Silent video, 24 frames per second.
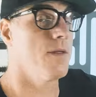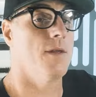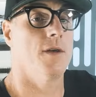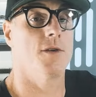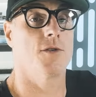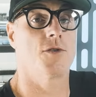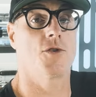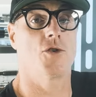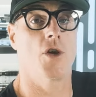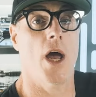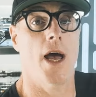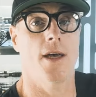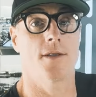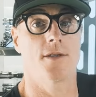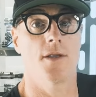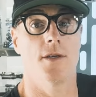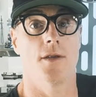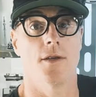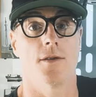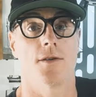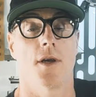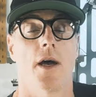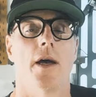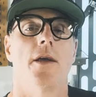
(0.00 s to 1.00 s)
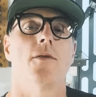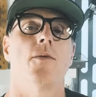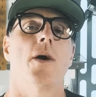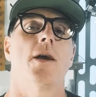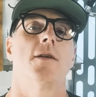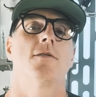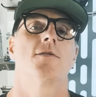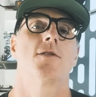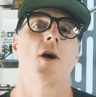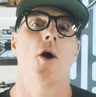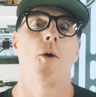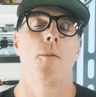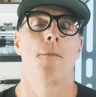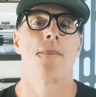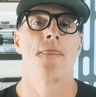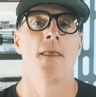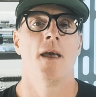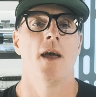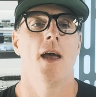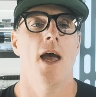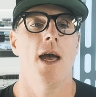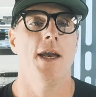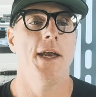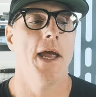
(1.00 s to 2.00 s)
this chassis design, right? So
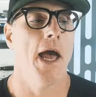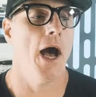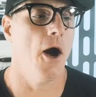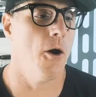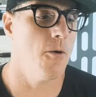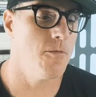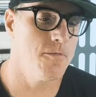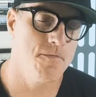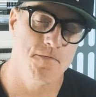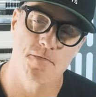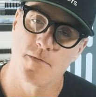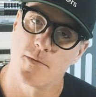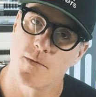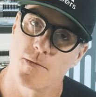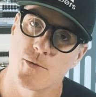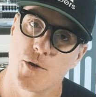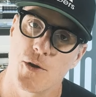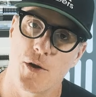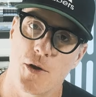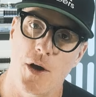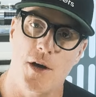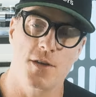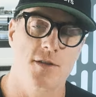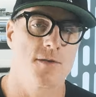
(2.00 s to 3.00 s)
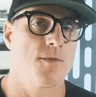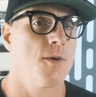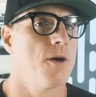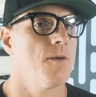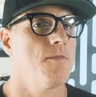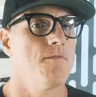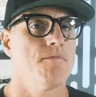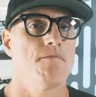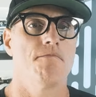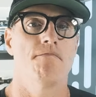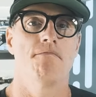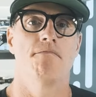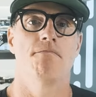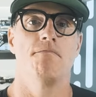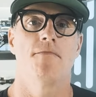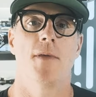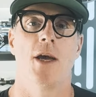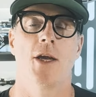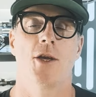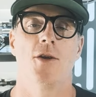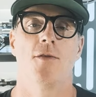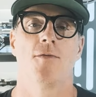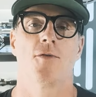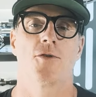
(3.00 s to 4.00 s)
anyhow, to the customer,
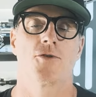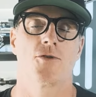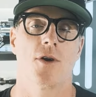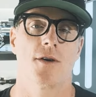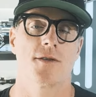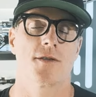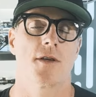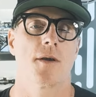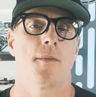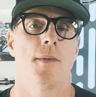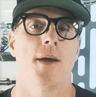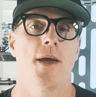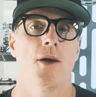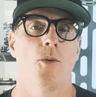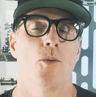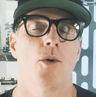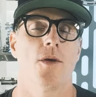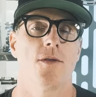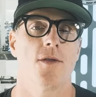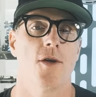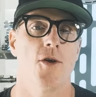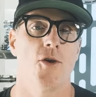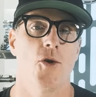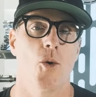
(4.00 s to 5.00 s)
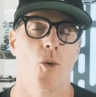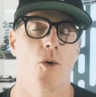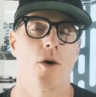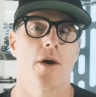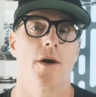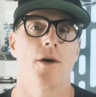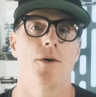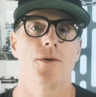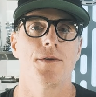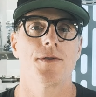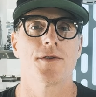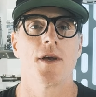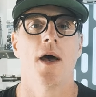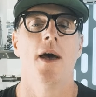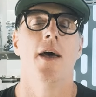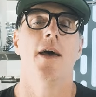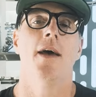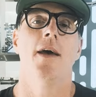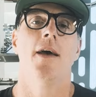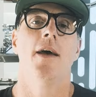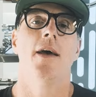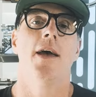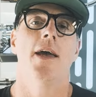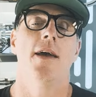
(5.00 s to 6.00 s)
thank you for trusting me with your hilt.
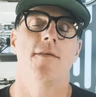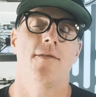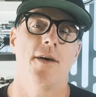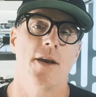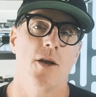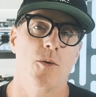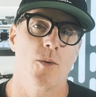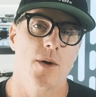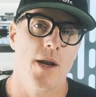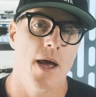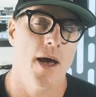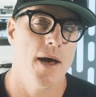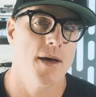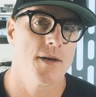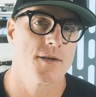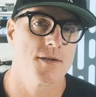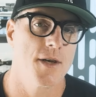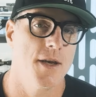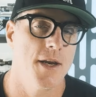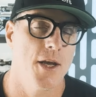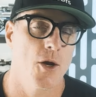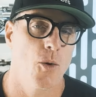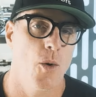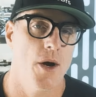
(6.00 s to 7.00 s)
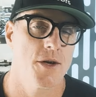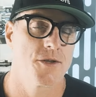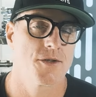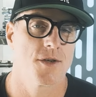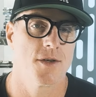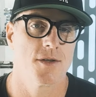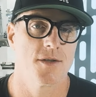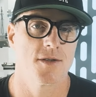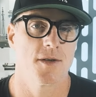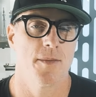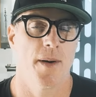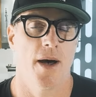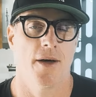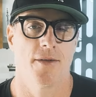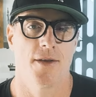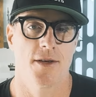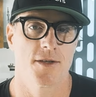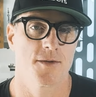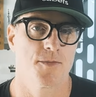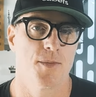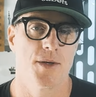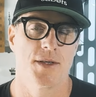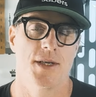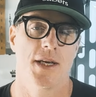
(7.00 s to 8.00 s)
If anyone has any questions about
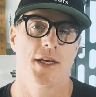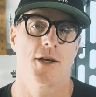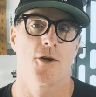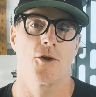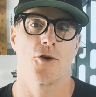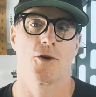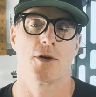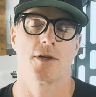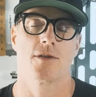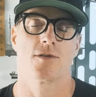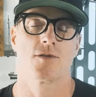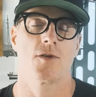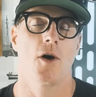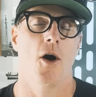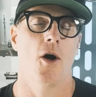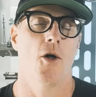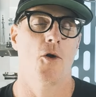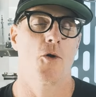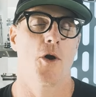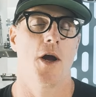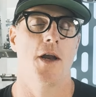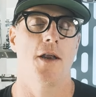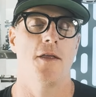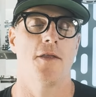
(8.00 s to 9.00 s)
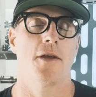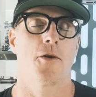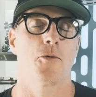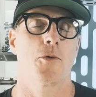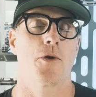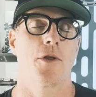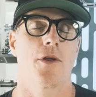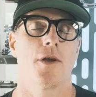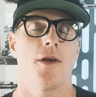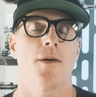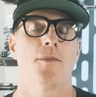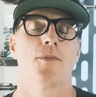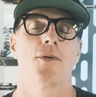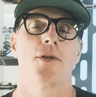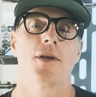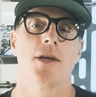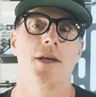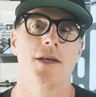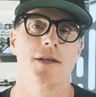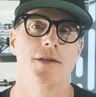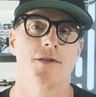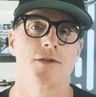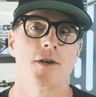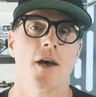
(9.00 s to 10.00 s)
this particular install or anything really,
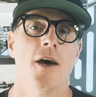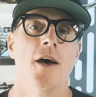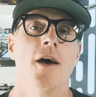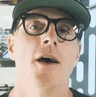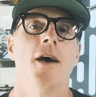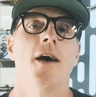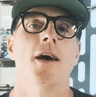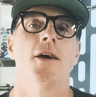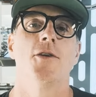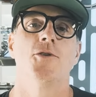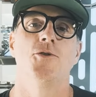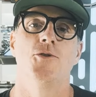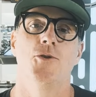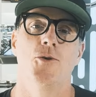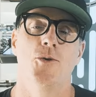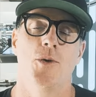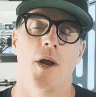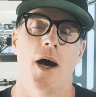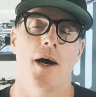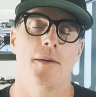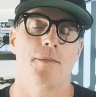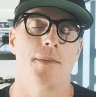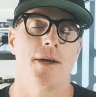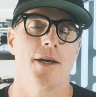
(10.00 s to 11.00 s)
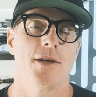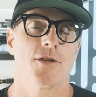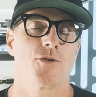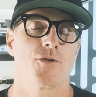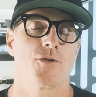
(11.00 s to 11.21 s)
please do not be a